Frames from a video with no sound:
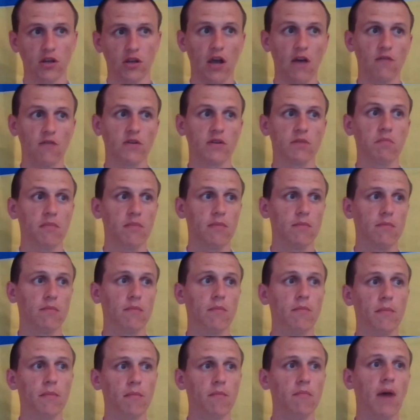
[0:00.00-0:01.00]
how it
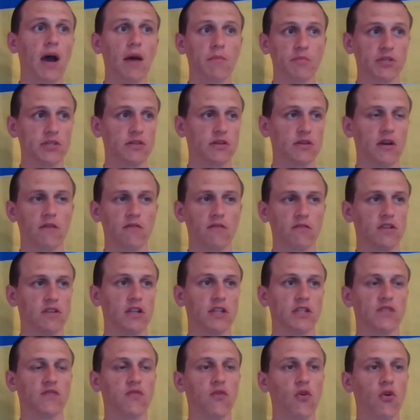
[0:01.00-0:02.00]
maps, how to
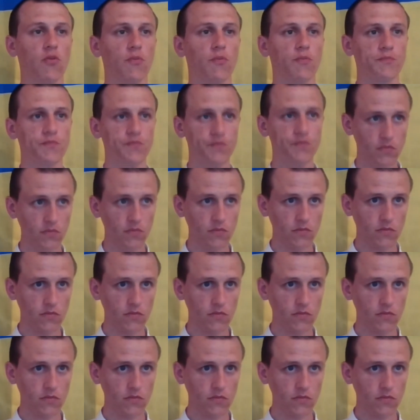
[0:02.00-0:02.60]
transform.